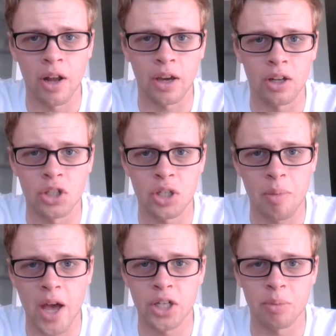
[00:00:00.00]
and I could just
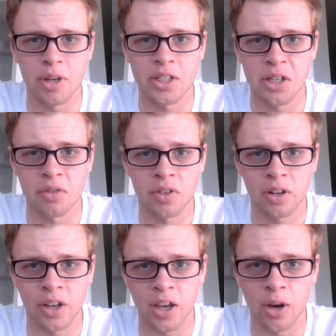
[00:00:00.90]
imagine myself
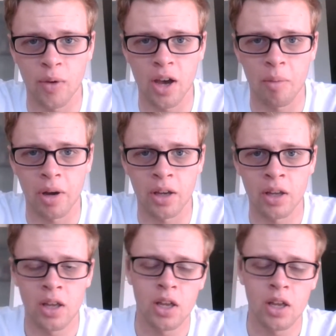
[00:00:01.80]
clicking away on my